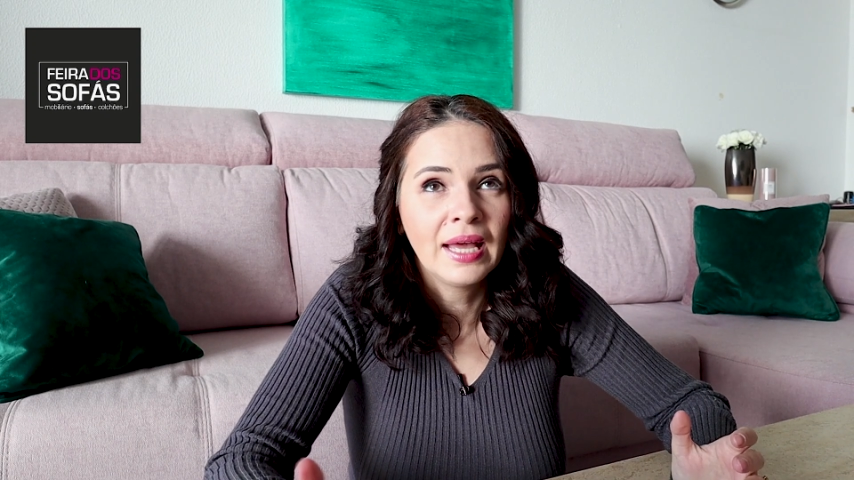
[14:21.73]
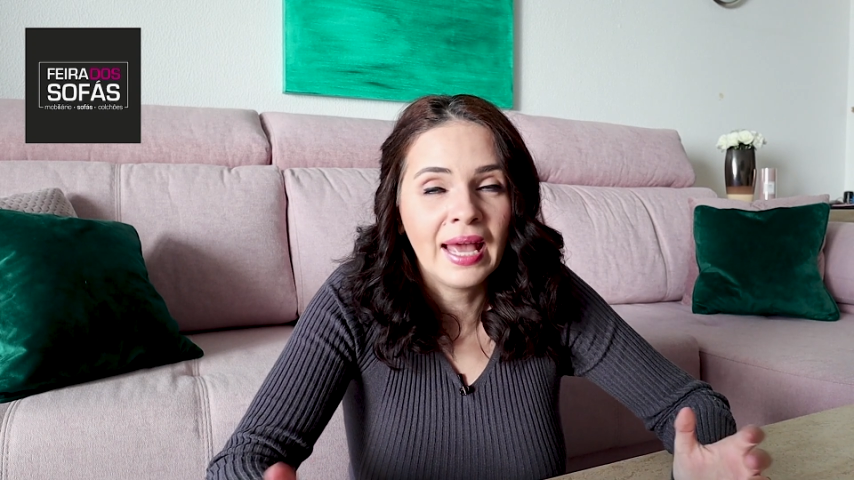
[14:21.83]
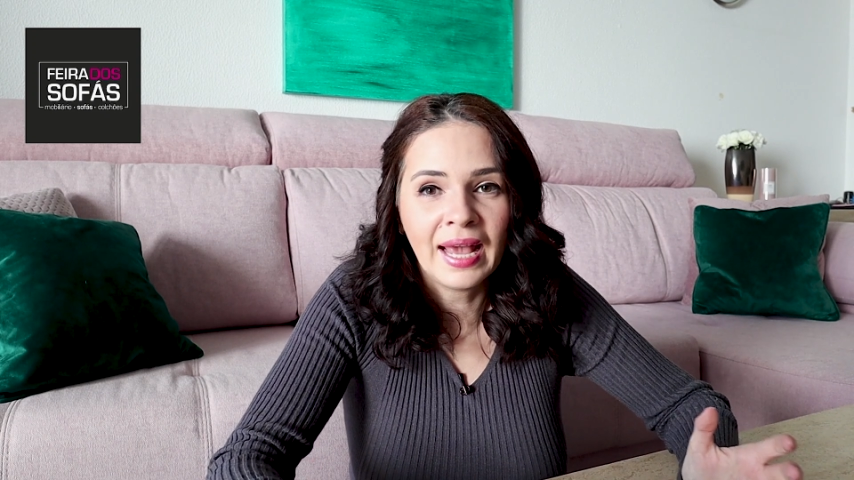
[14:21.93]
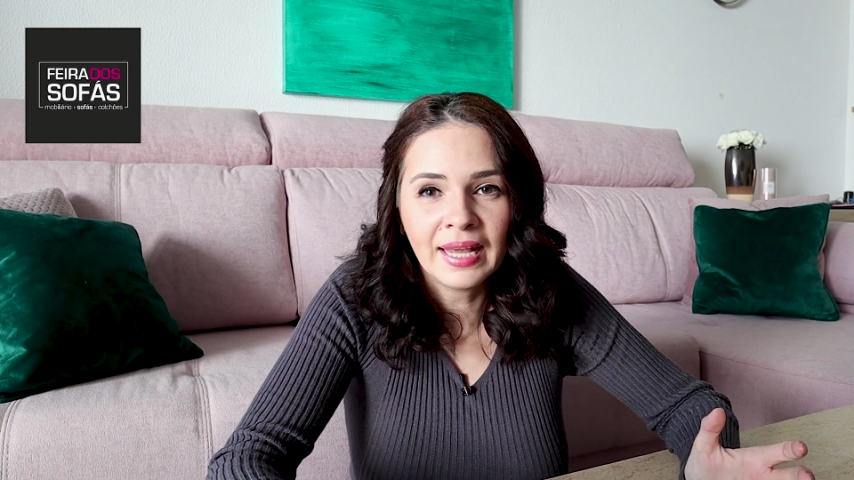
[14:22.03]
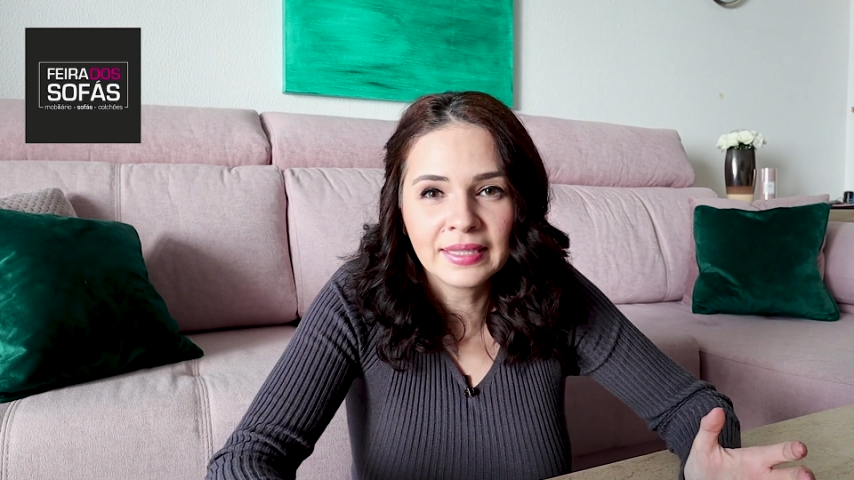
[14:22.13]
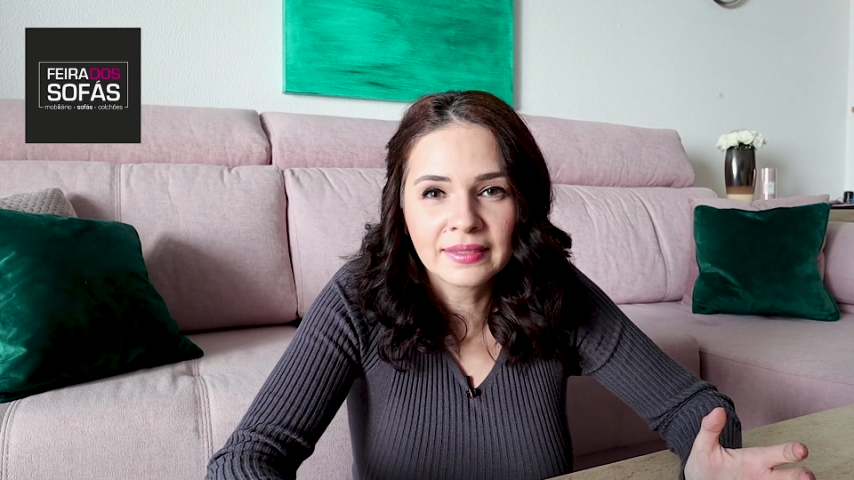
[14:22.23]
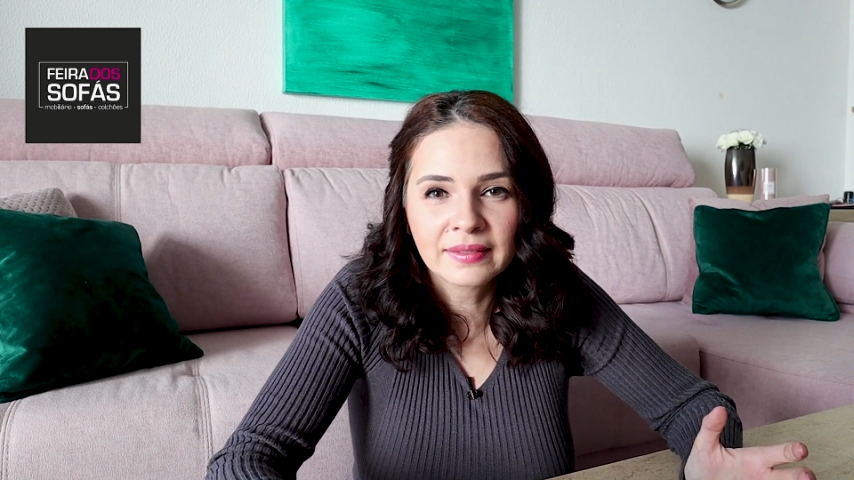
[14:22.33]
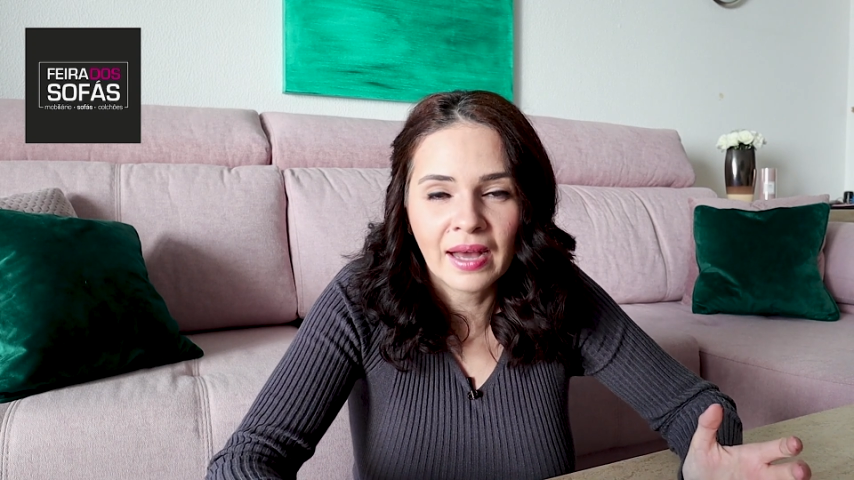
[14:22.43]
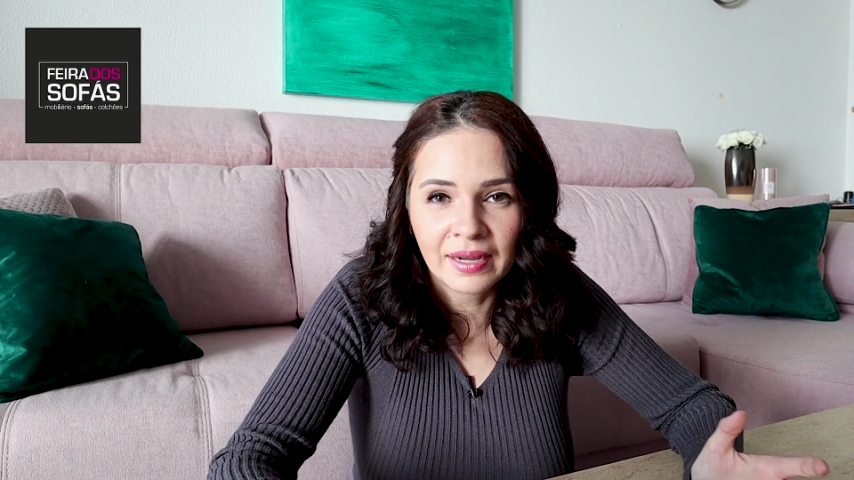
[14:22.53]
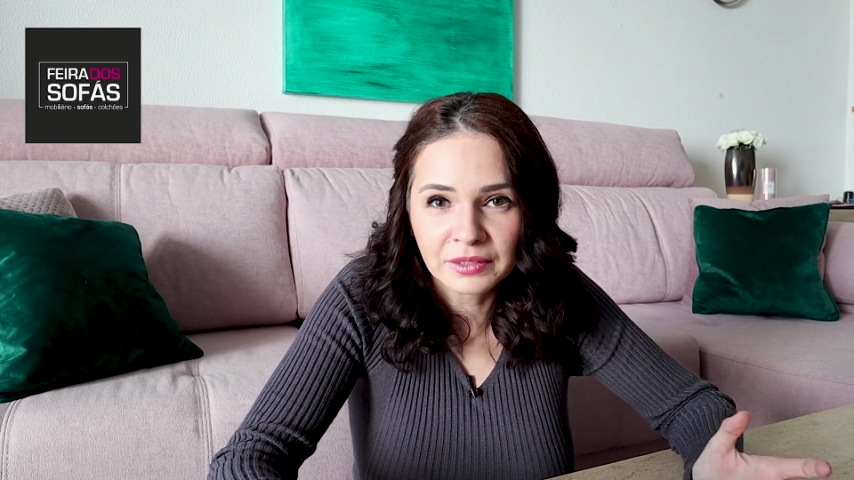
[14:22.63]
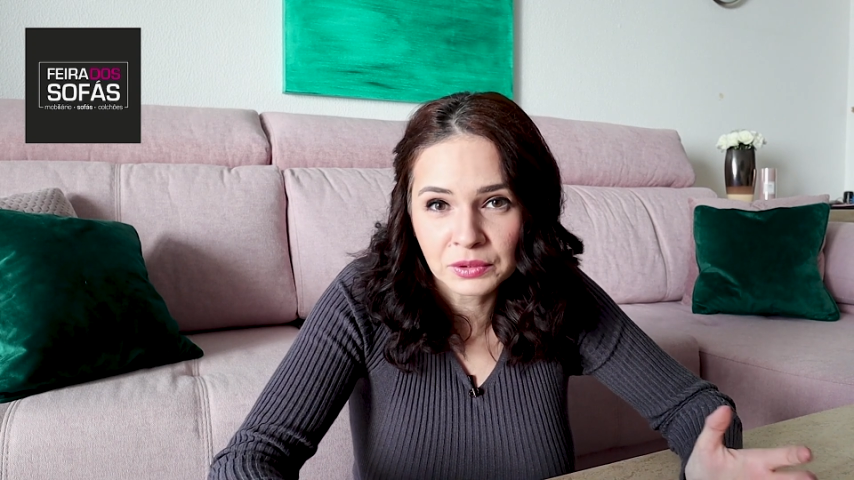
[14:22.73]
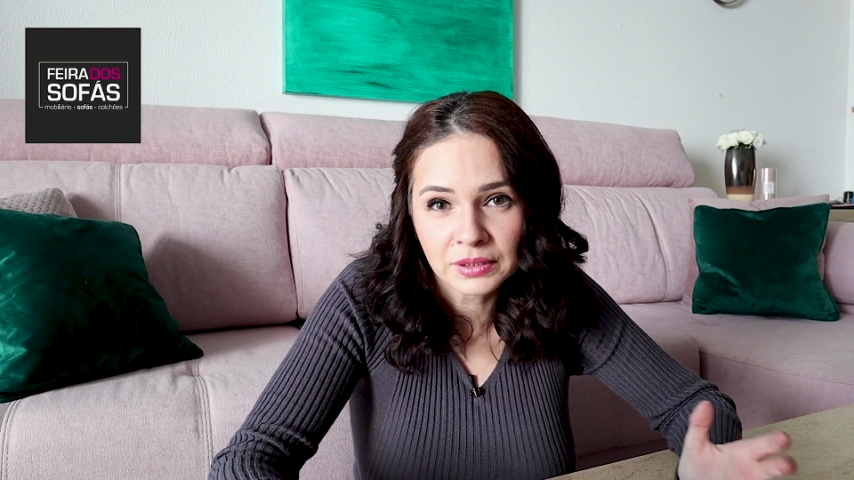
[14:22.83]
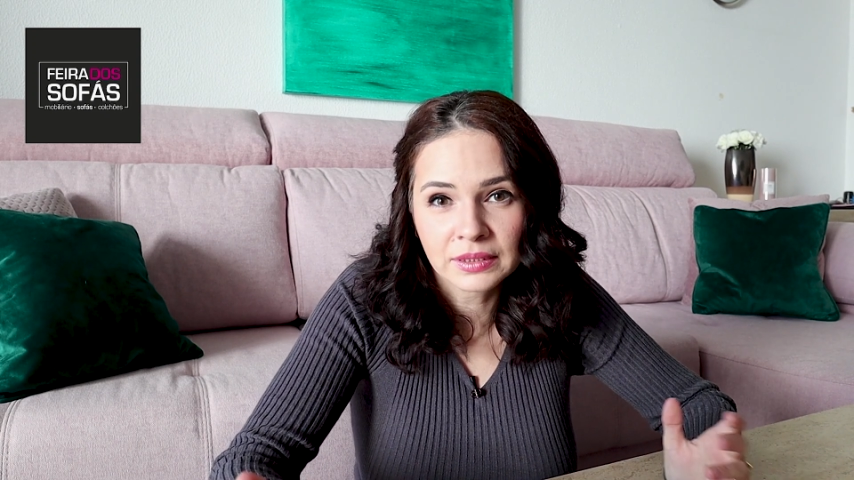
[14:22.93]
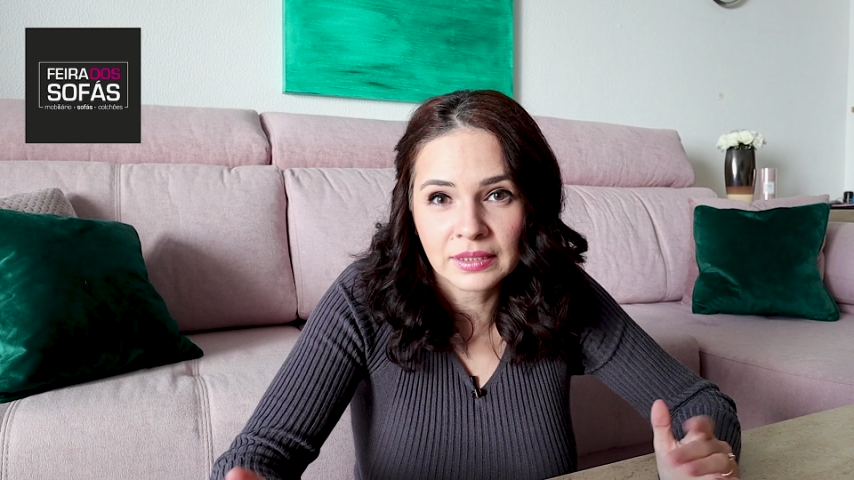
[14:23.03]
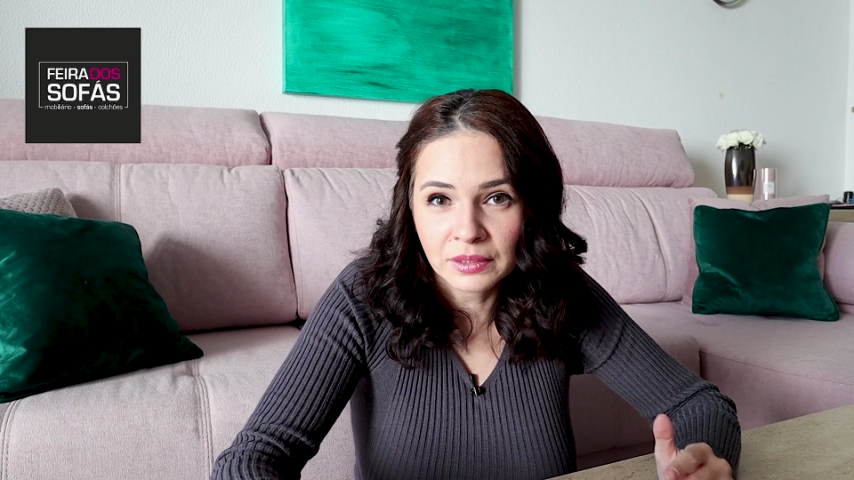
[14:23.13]

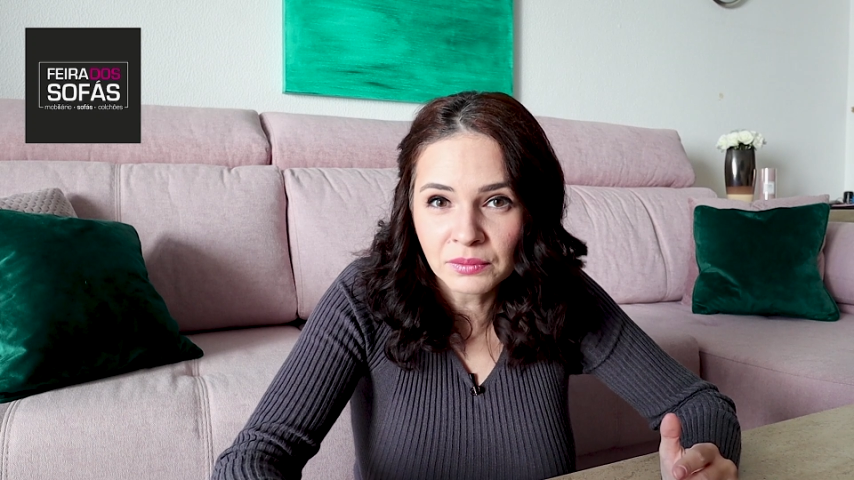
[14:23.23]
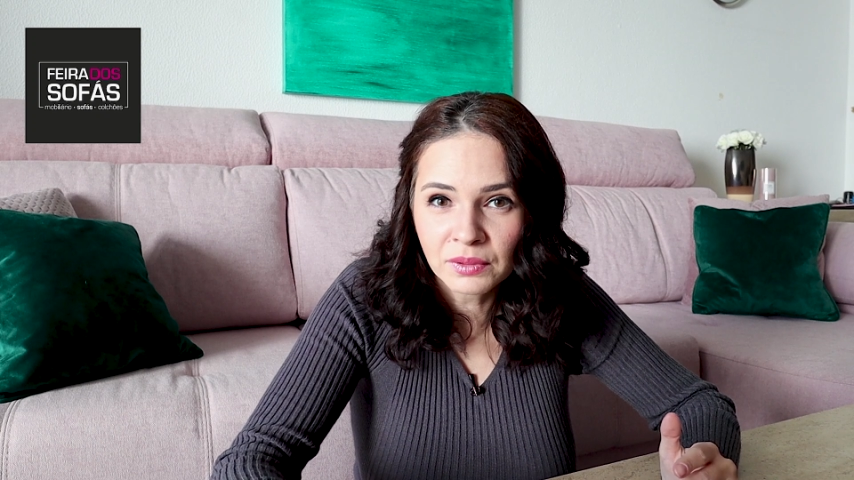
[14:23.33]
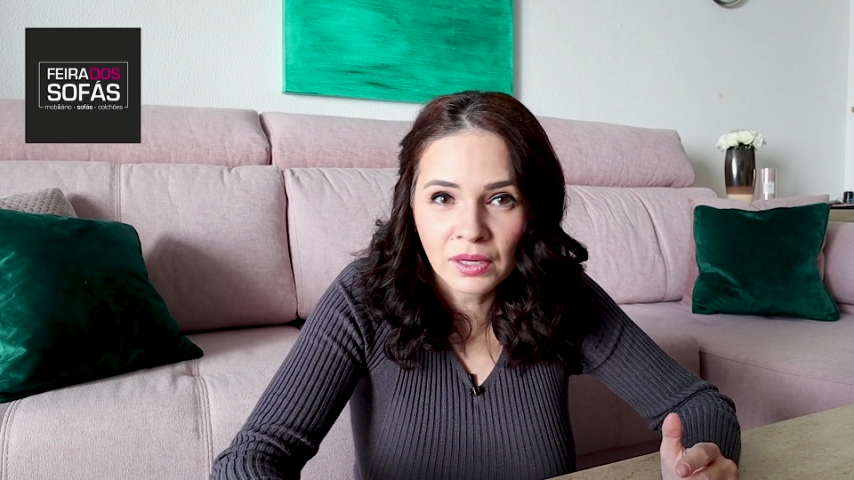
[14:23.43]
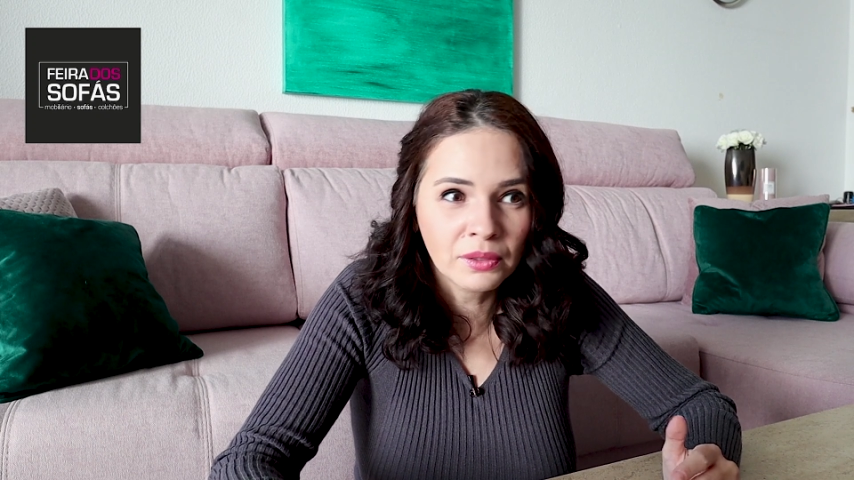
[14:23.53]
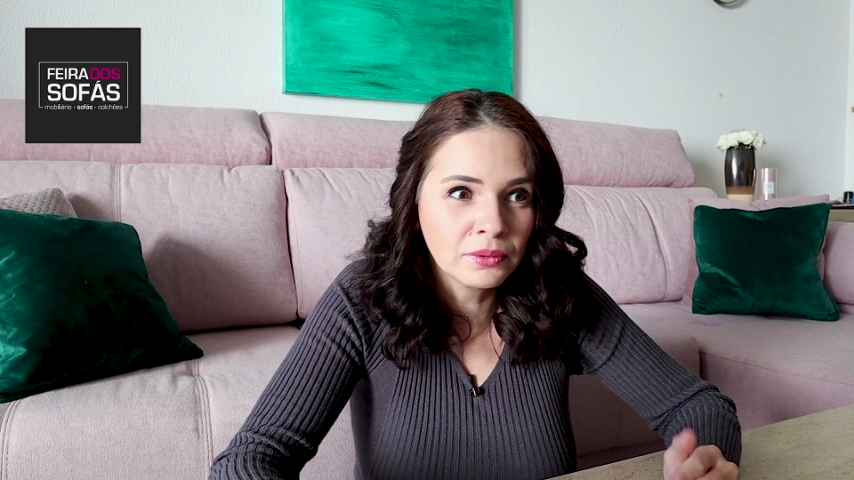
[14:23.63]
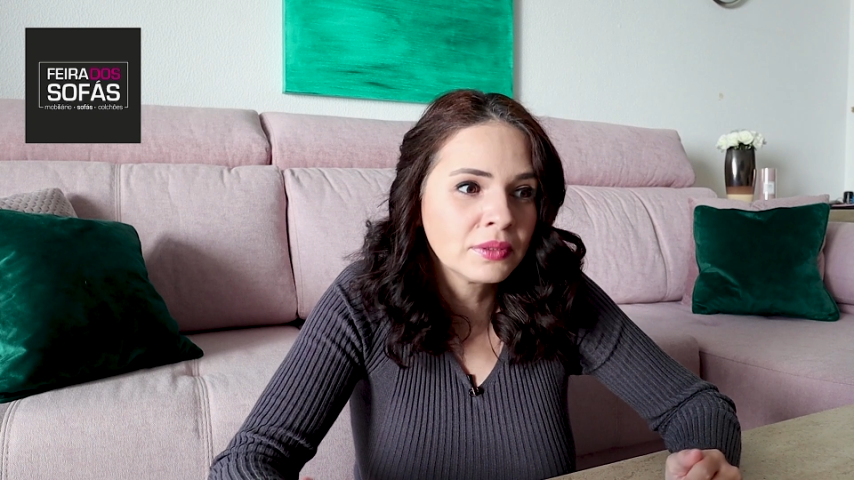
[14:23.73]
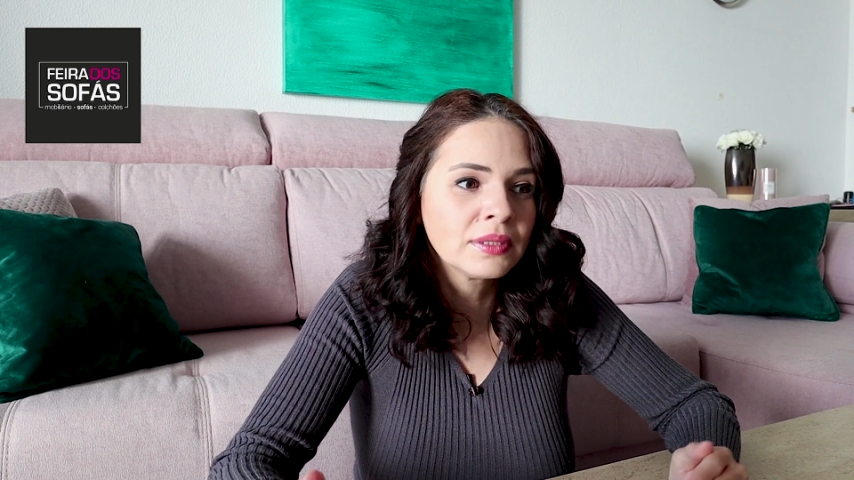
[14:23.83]
800 euros,